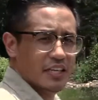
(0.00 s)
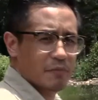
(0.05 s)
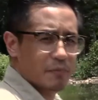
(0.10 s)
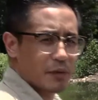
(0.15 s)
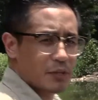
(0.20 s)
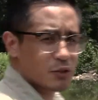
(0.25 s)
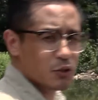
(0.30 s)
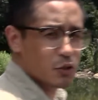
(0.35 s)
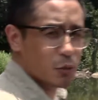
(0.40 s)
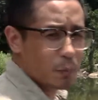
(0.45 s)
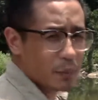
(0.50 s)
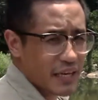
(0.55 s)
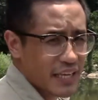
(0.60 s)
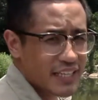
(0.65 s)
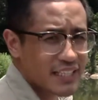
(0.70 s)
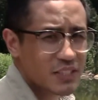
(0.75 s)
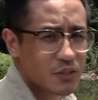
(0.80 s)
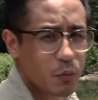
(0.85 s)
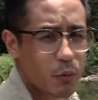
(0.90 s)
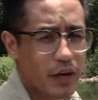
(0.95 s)
But it's also a
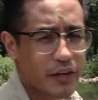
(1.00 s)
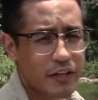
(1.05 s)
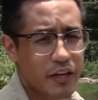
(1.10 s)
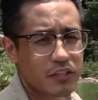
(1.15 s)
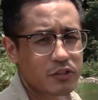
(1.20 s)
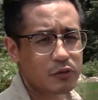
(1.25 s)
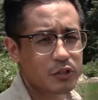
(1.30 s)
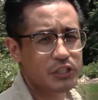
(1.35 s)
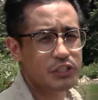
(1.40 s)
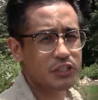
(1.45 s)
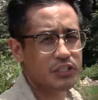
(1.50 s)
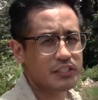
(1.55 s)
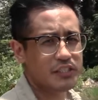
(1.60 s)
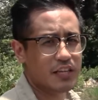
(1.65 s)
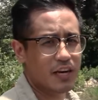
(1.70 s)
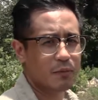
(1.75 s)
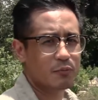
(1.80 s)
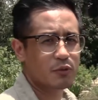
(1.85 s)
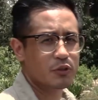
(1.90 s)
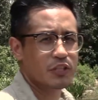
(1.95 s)
place where adult creatures
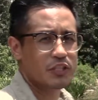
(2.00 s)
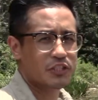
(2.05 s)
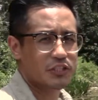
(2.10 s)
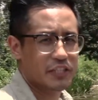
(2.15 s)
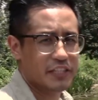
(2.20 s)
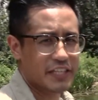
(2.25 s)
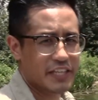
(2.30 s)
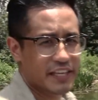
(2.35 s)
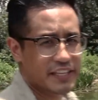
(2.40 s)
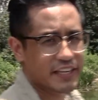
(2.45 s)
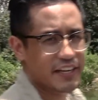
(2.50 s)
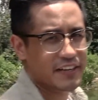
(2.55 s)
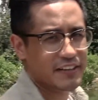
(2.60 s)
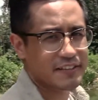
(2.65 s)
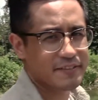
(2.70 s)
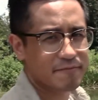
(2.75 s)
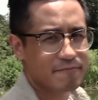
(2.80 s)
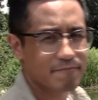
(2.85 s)
come to nurture their young.